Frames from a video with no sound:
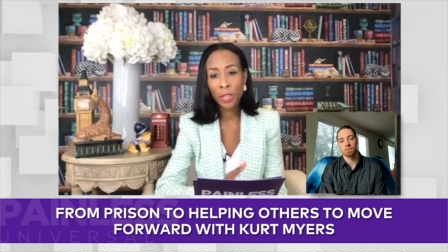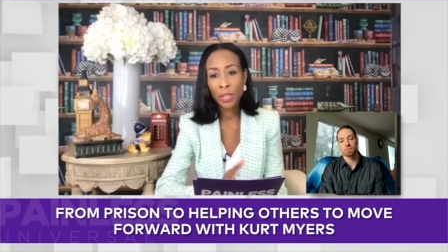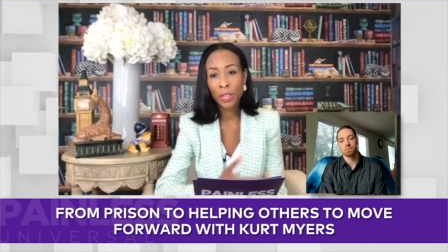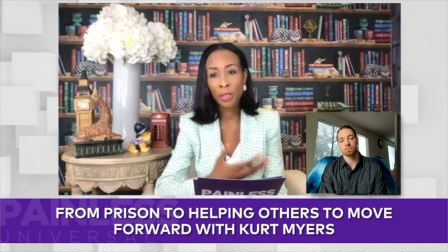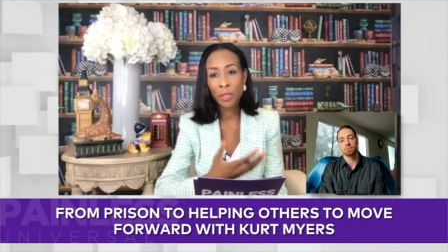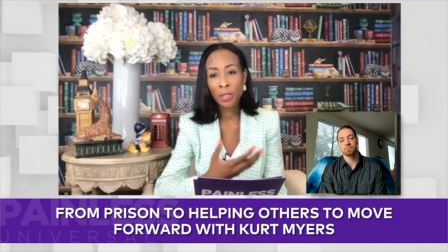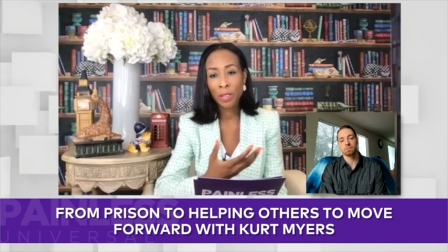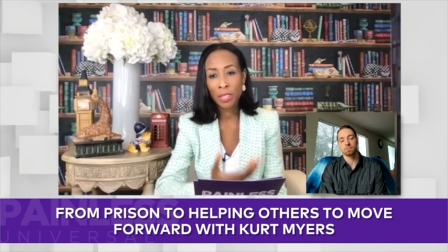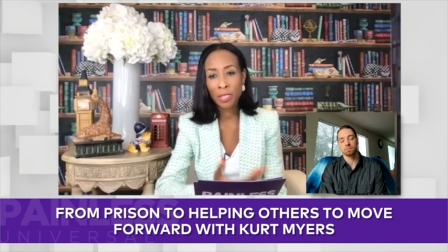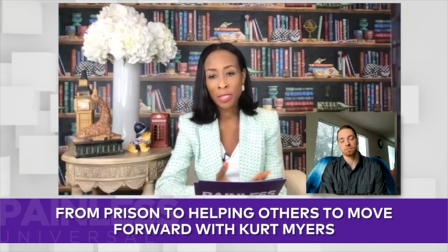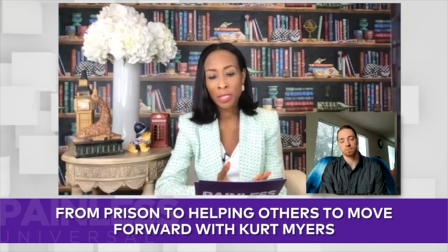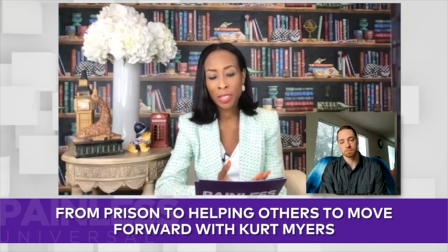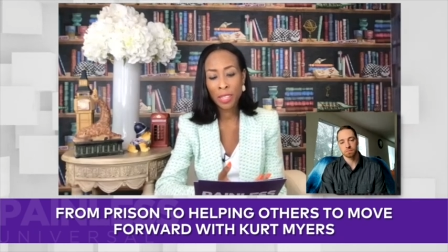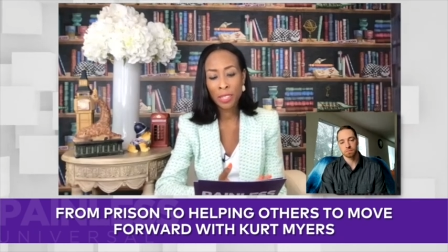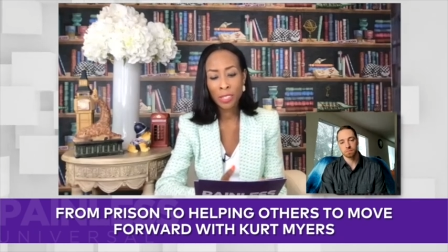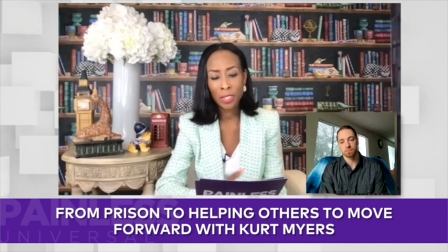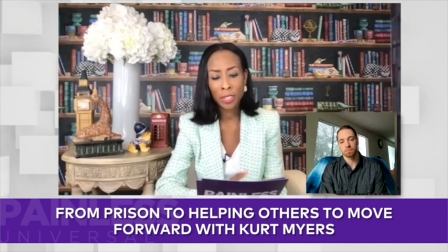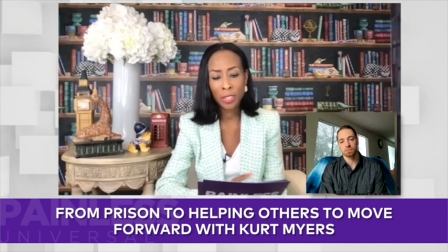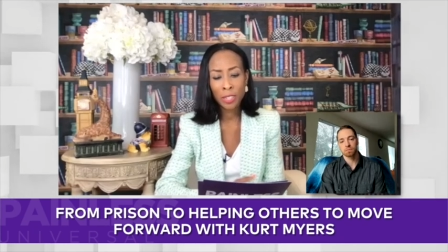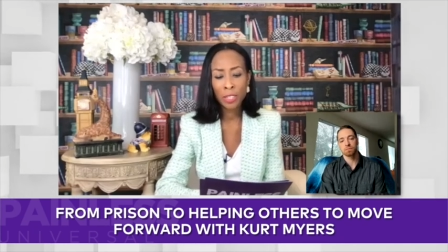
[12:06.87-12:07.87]
he
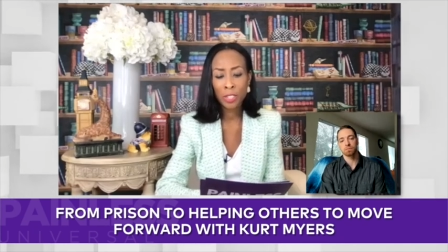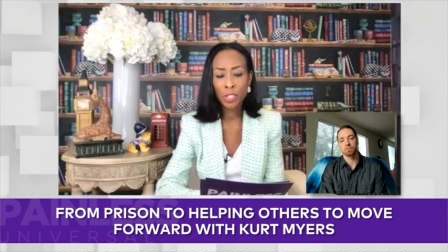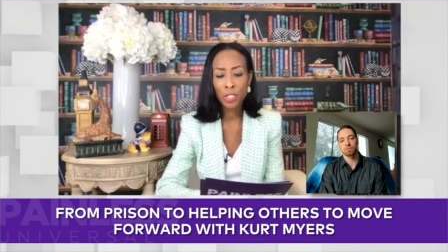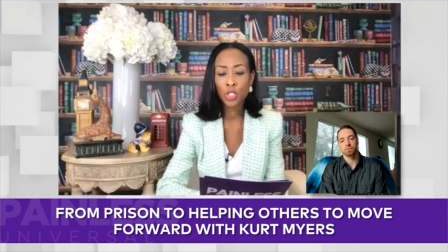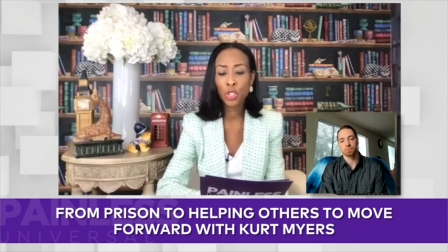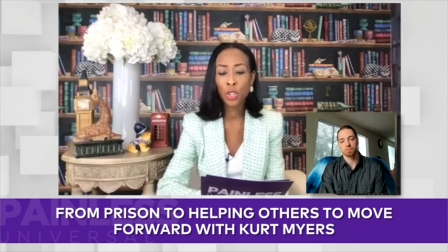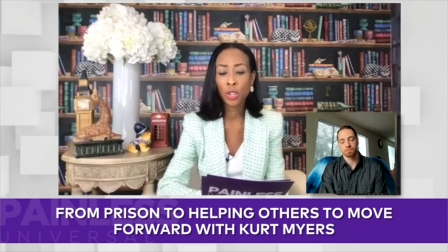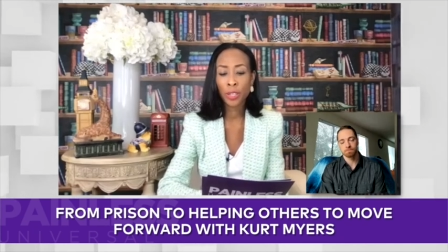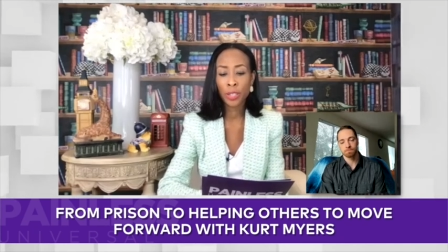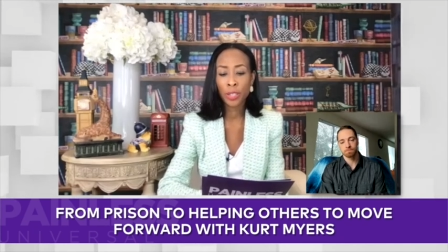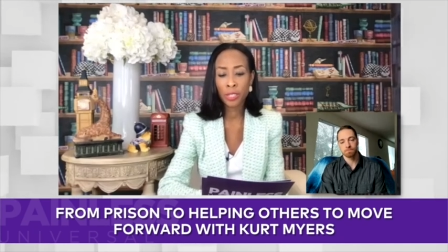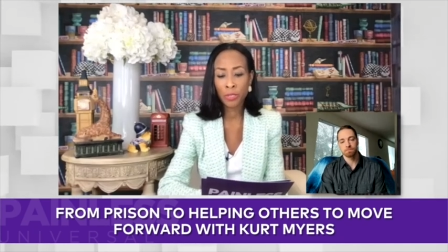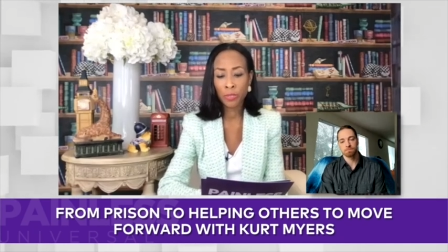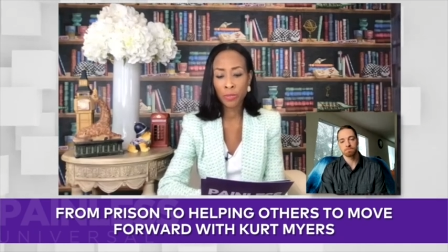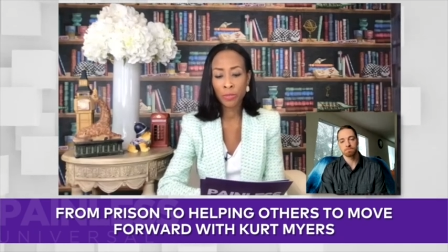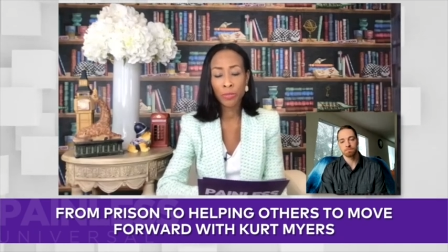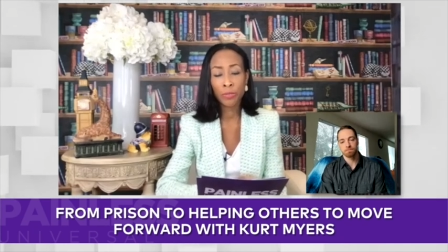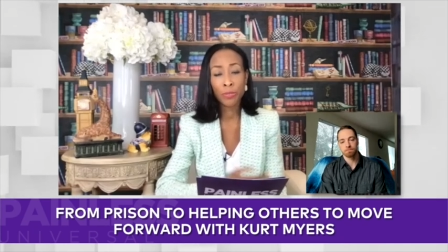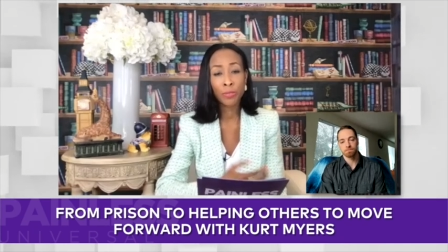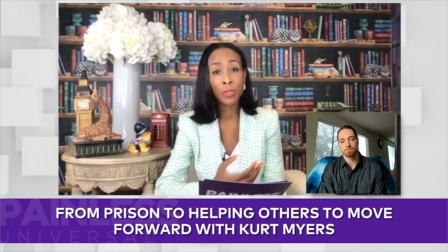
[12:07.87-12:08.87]
accidentally shot his
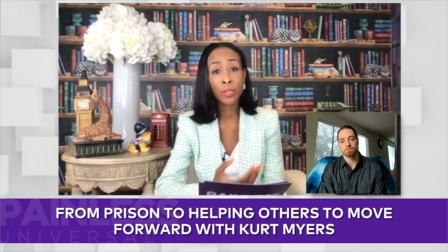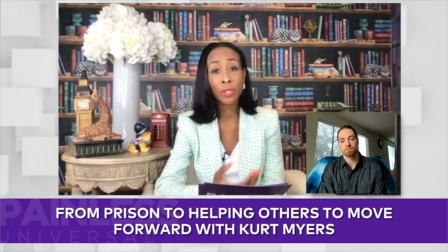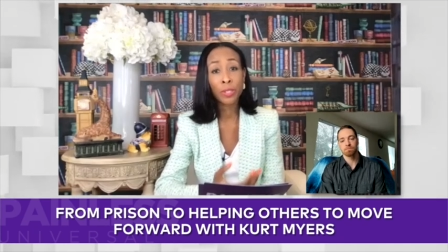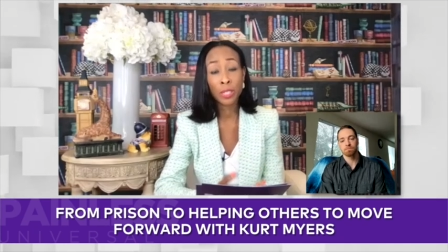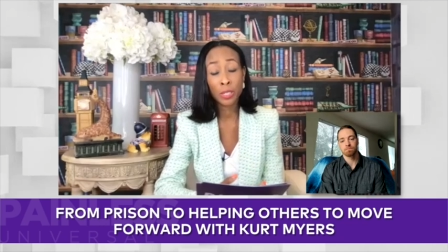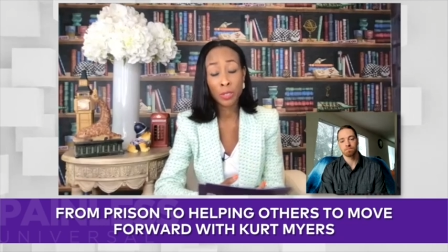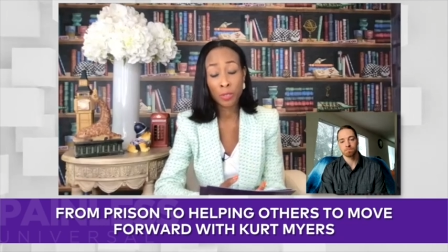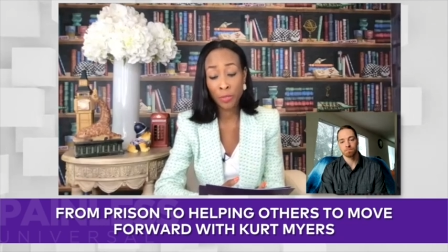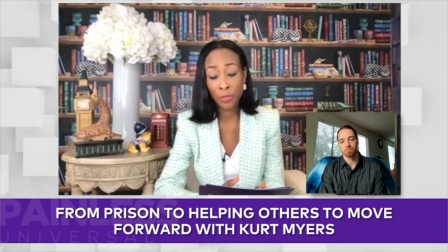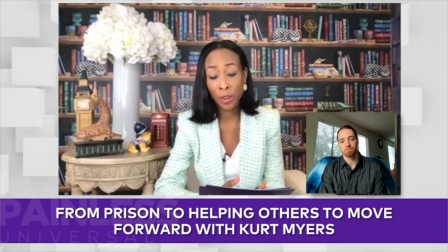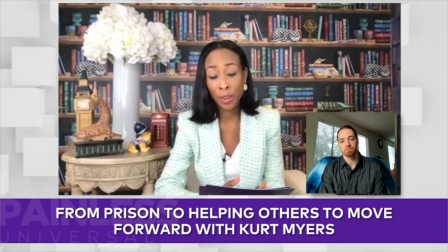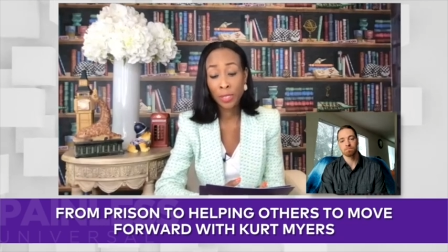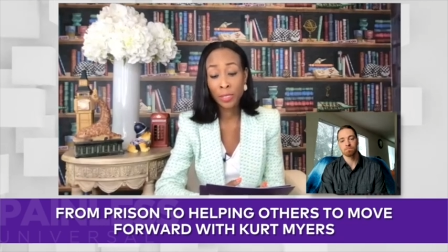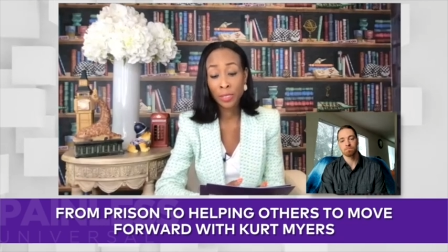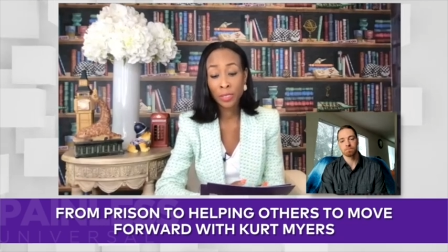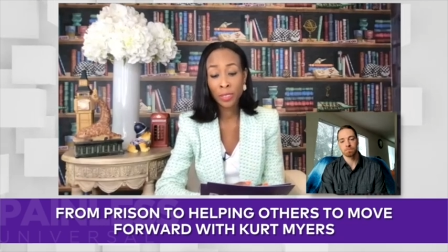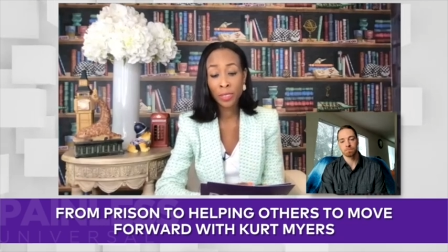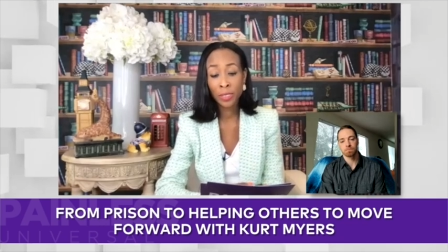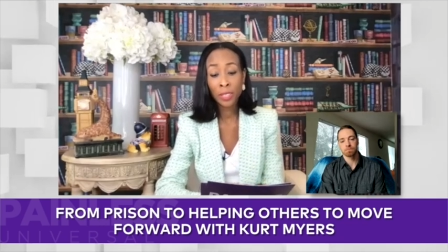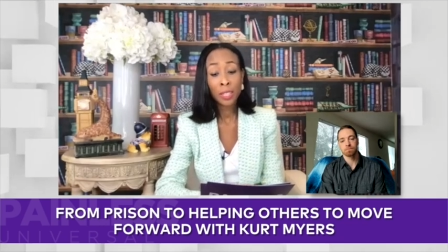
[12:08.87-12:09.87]
his friend.